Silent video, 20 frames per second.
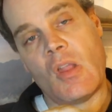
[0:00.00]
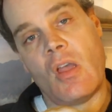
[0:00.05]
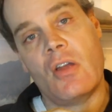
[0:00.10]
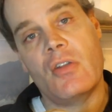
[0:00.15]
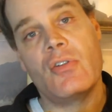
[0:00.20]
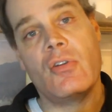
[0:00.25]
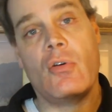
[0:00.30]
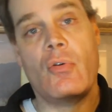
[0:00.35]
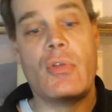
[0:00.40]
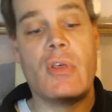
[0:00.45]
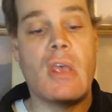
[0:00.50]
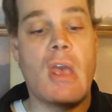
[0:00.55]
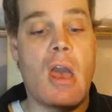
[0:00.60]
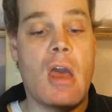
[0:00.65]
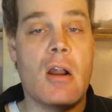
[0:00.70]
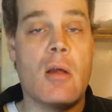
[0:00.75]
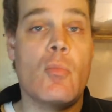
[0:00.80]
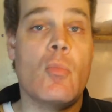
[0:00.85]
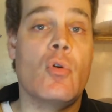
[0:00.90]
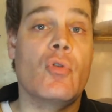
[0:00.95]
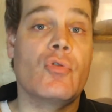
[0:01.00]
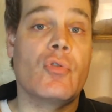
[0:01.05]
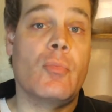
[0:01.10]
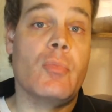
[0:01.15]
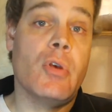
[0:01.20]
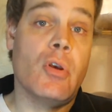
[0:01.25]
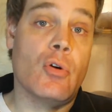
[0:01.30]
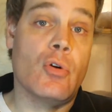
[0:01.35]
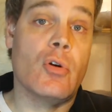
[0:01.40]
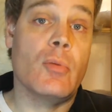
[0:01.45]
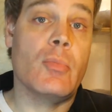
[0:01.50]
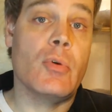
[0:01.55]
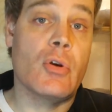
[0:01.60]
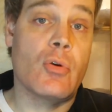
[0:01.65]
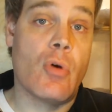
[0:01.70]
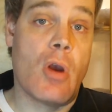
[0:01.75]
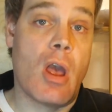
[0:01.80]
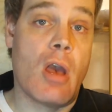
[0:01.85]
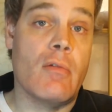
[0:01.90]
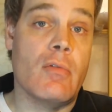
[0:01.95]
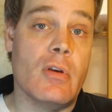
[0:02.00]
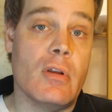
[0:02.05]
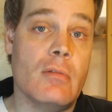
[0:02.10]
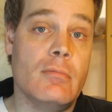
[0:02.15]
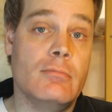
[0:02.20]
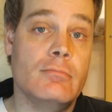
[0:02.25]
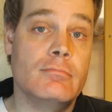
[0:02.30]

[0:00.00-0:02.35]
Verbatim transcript: until the animals appear to be gravid.